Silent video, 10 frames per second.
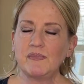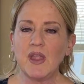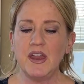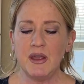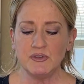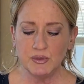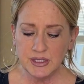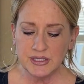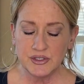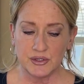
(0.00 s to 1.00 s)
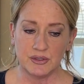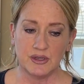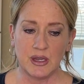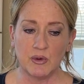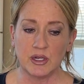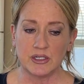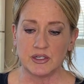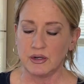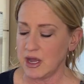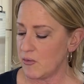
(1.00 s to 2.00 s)
And I was really concerned that they weren't going to
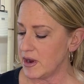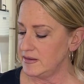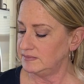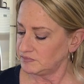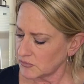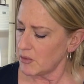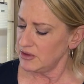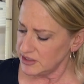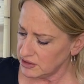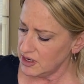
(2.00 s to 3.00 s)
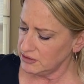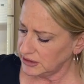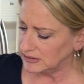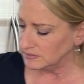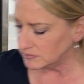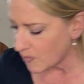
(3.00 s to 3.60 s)
turn out right, but they turn out good.